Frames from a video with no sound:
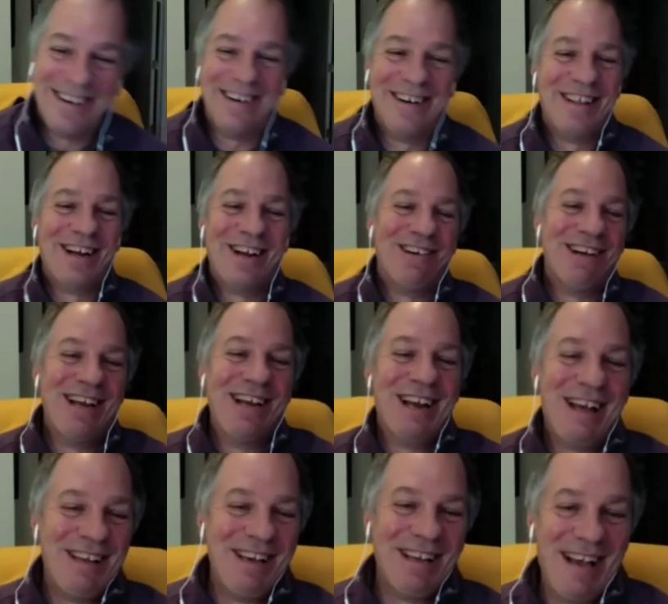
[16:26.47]
Or the green
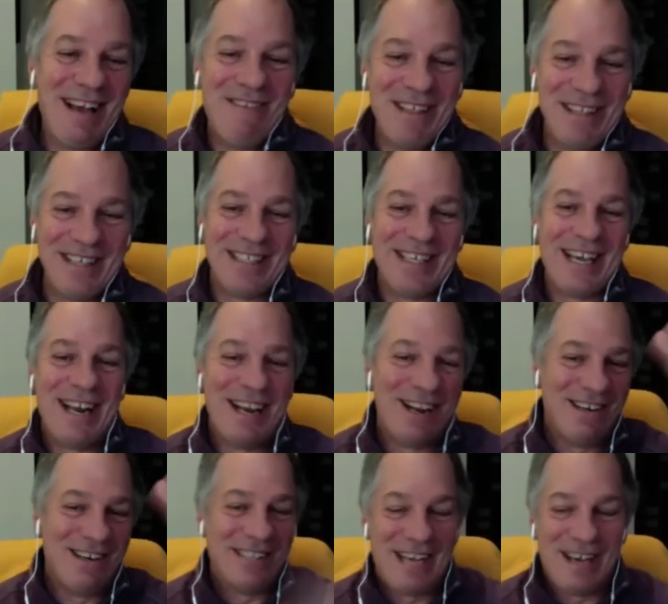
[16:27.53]
on the 11th at St.
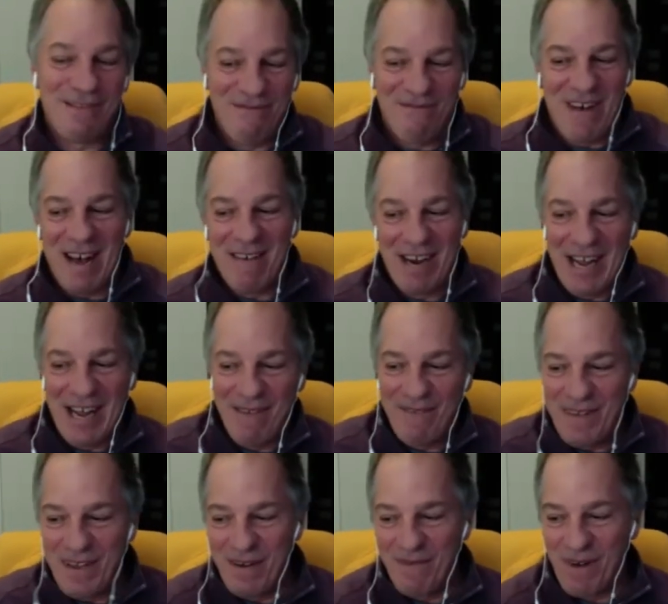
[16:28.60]
Andrews has 5.5
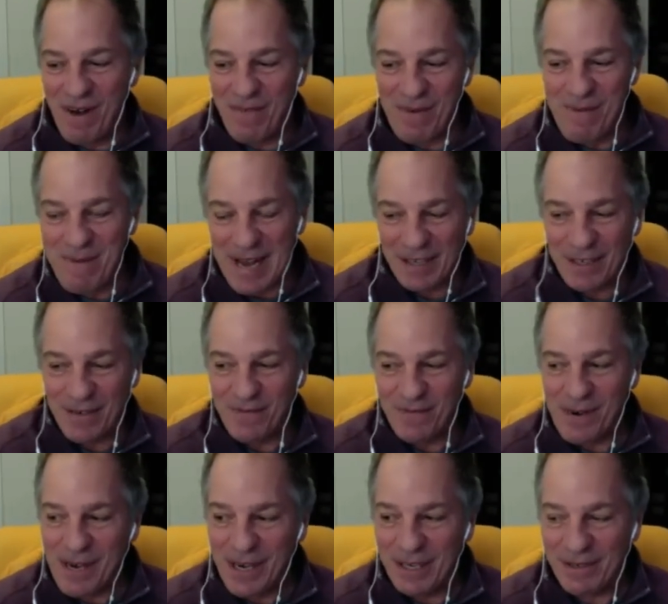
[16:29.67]
feet of fall from back to
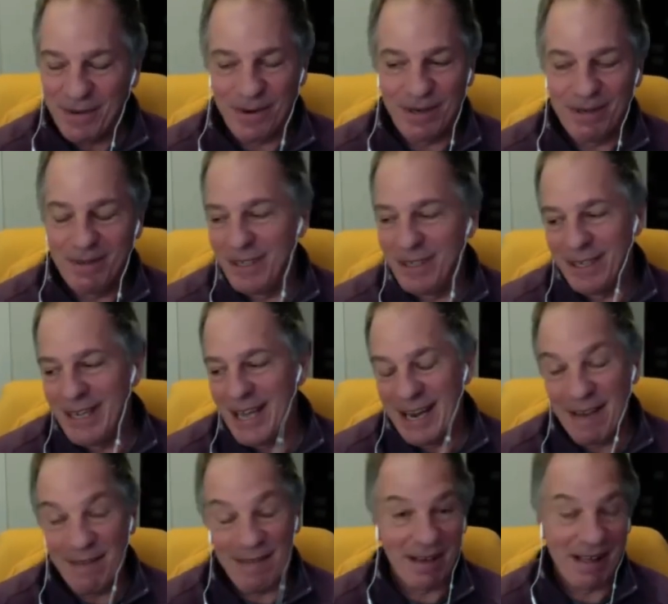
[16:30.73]
front, or
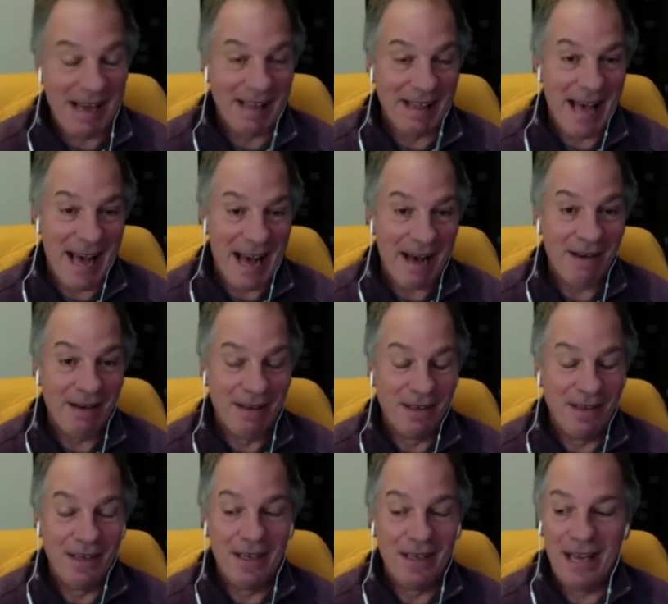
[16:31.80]
anything like that.
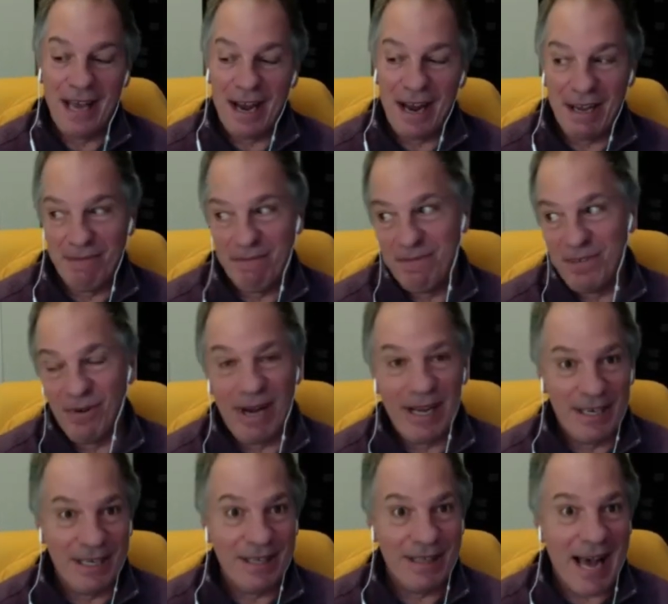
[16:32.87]
And so I
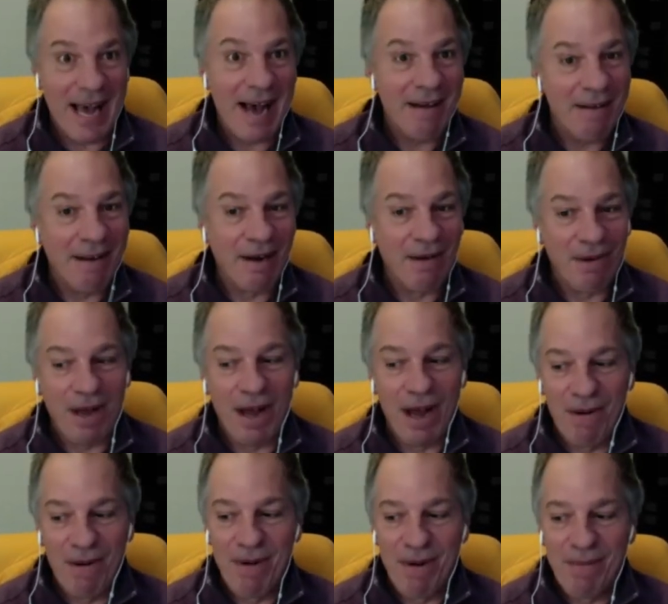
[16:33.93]
did that, and I
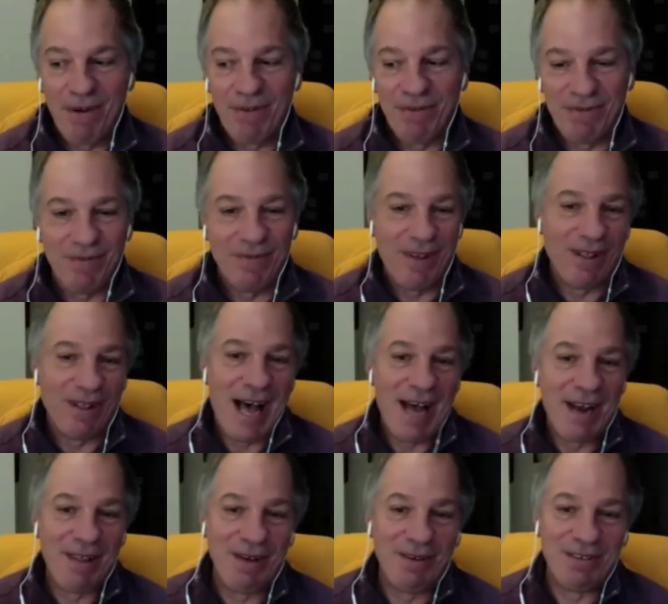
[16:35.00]
remember a lot
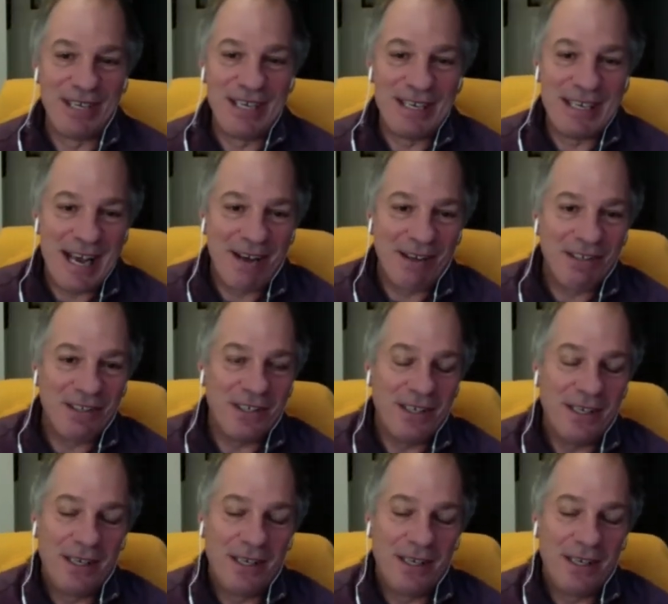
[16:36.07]
of those details.